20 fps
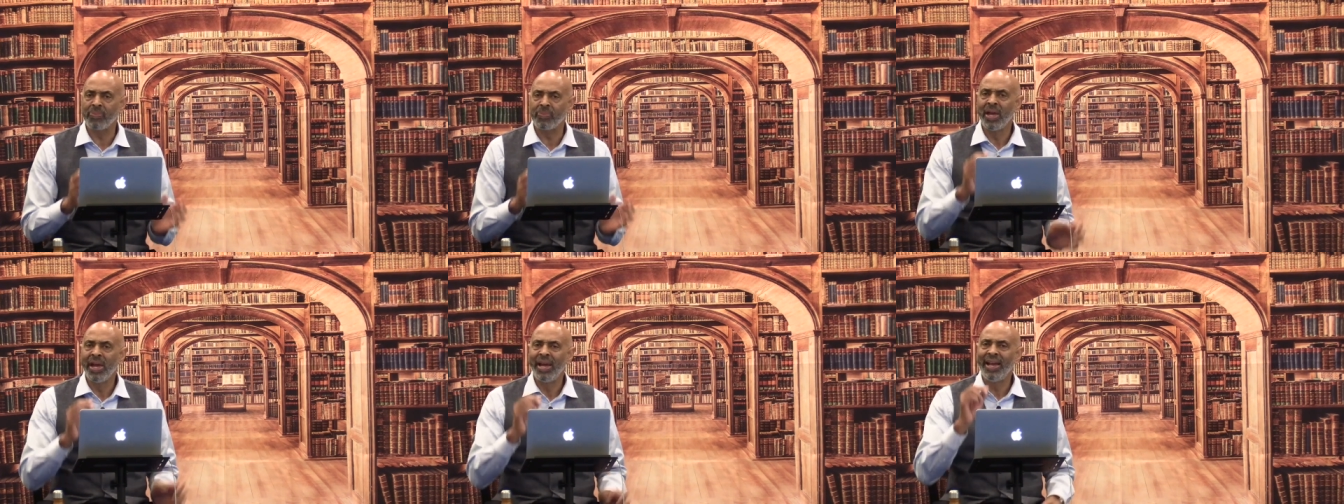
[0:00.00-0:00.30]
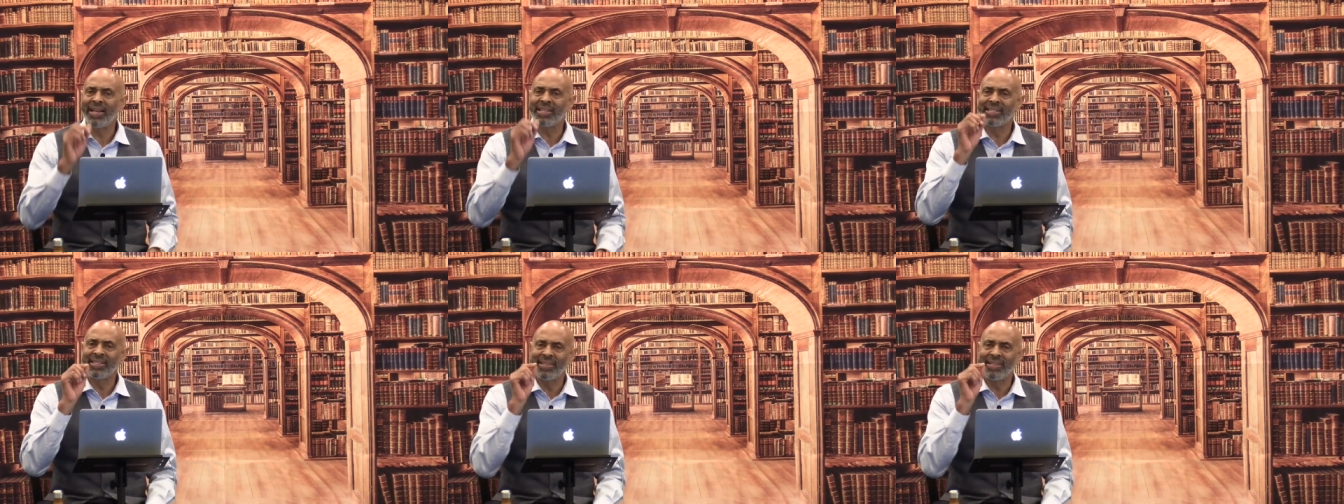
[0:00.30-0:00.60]
It's
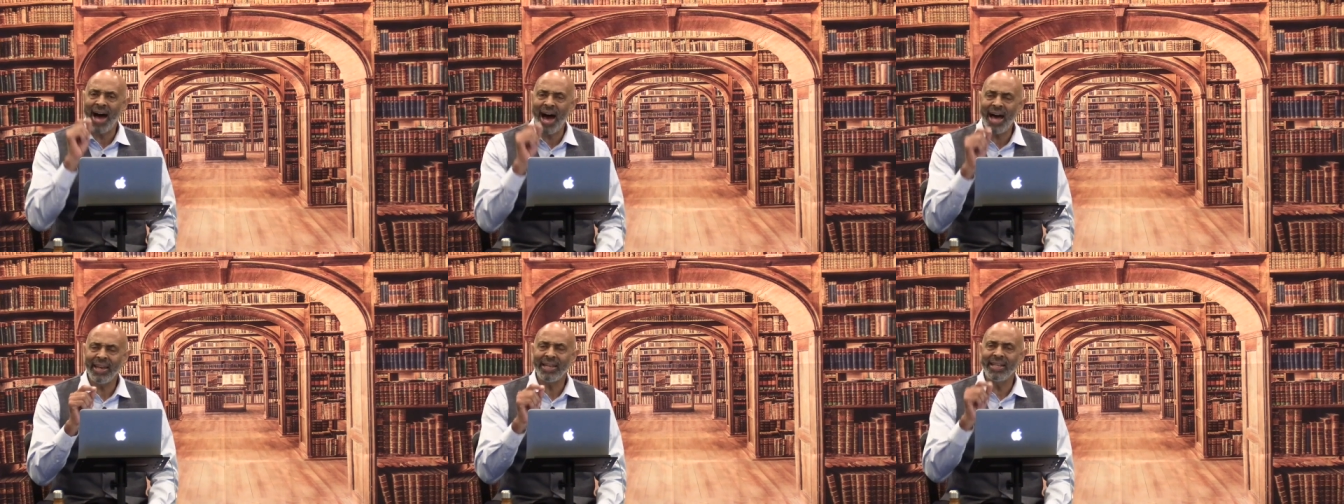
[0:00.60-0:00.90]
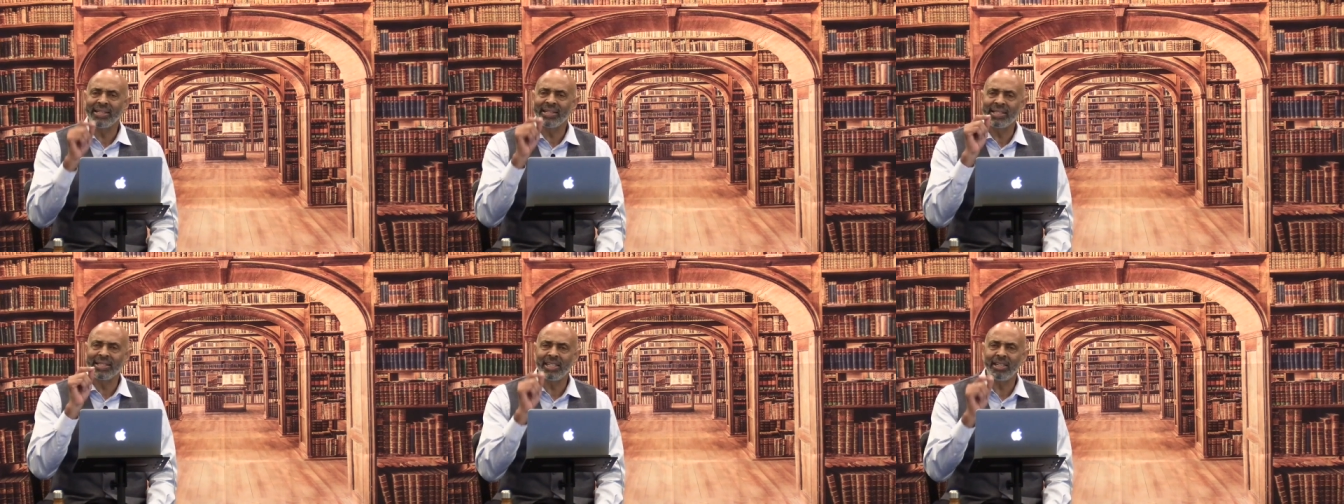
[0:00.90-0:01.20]
not
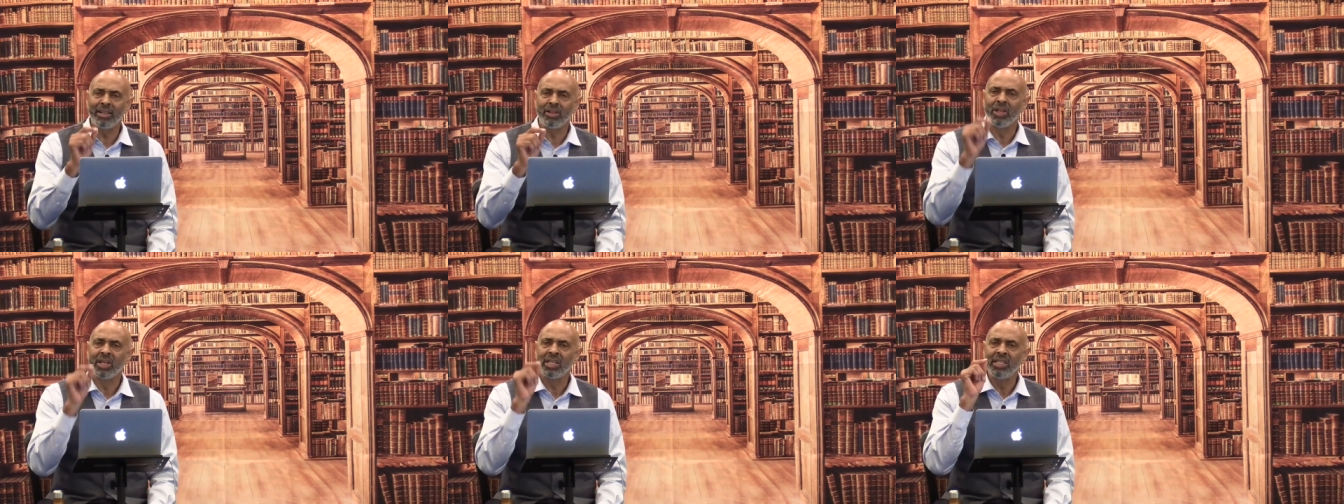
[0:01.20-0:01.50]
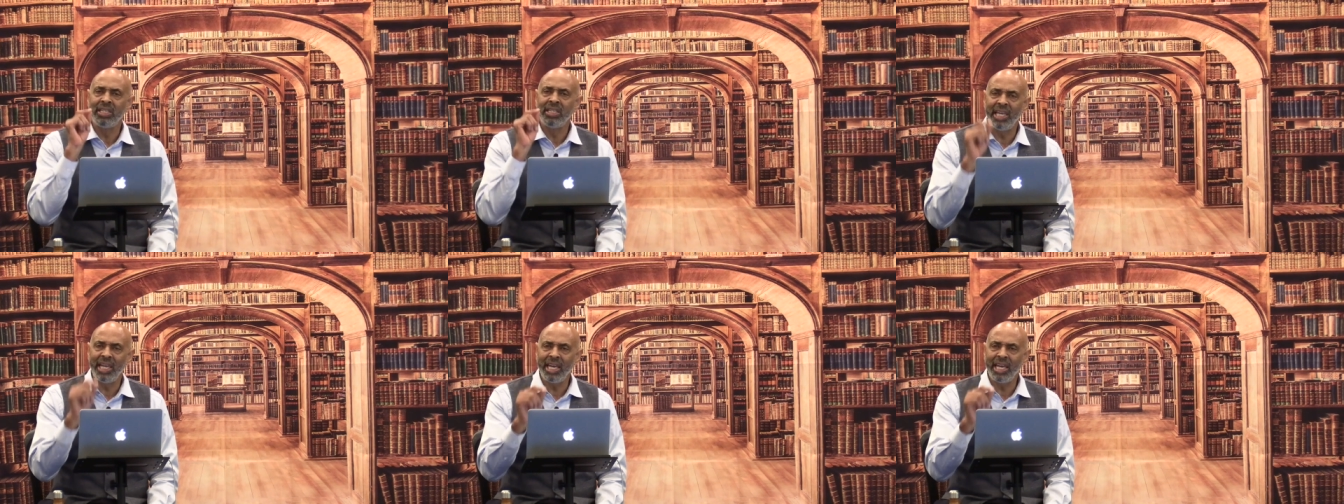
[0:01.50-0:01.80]
until
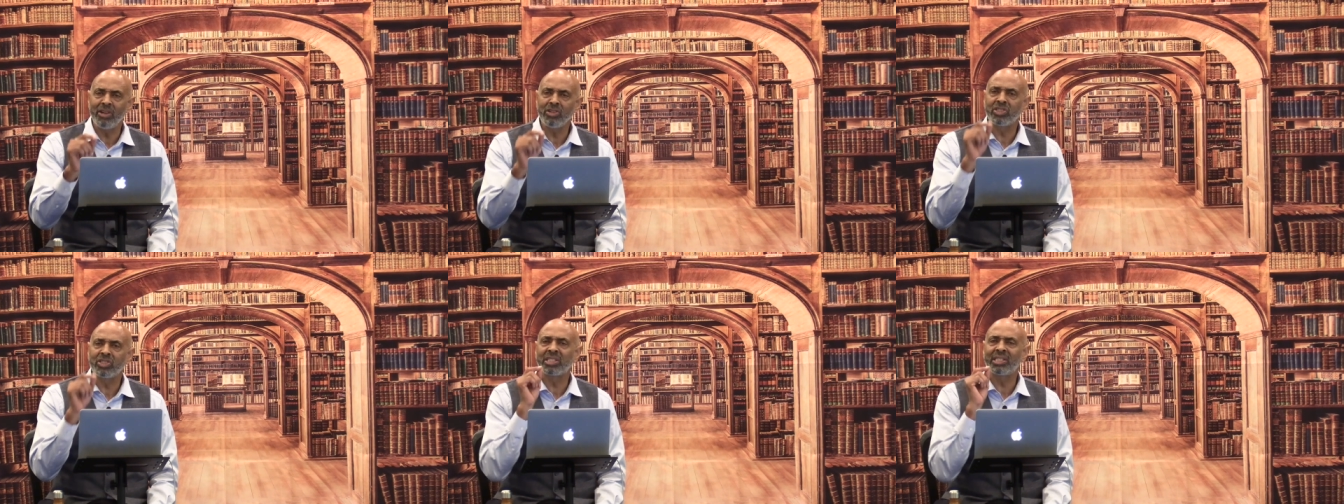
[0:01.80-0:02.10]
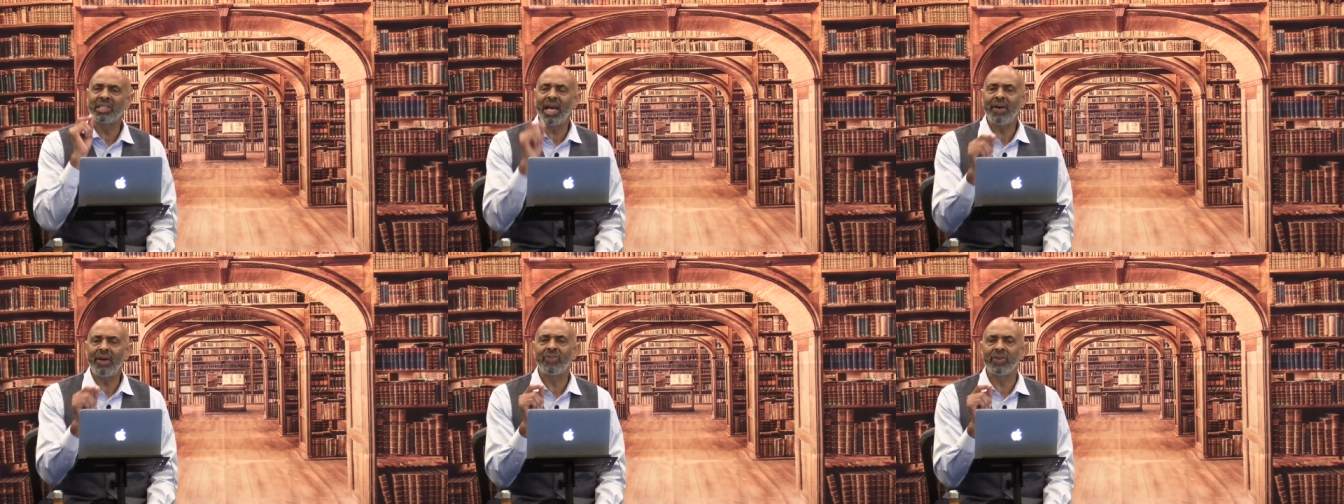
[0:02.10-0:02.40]
year
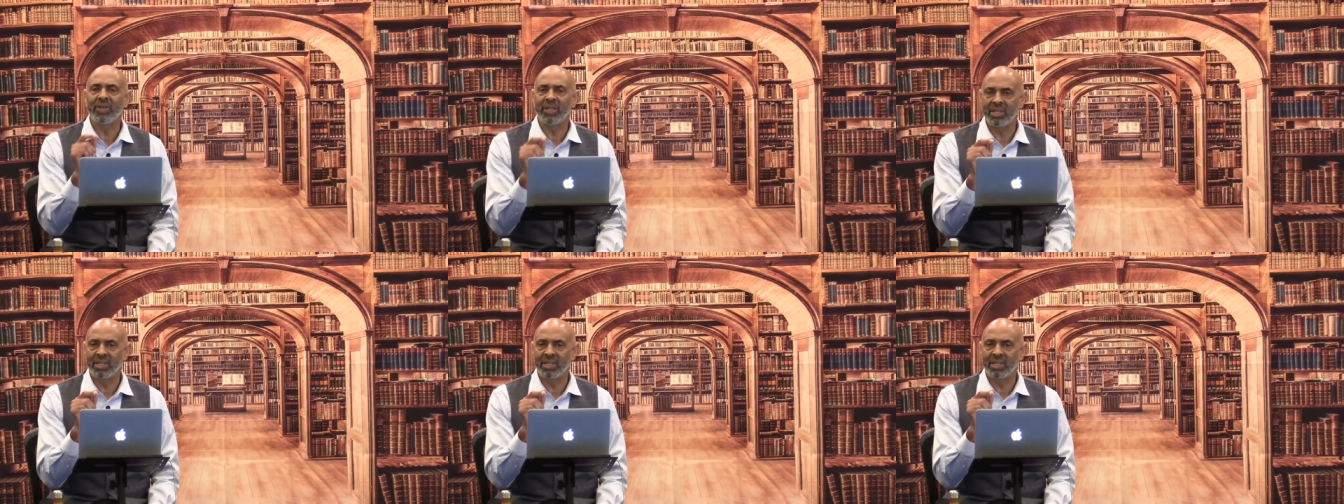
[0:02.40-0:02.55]
seven,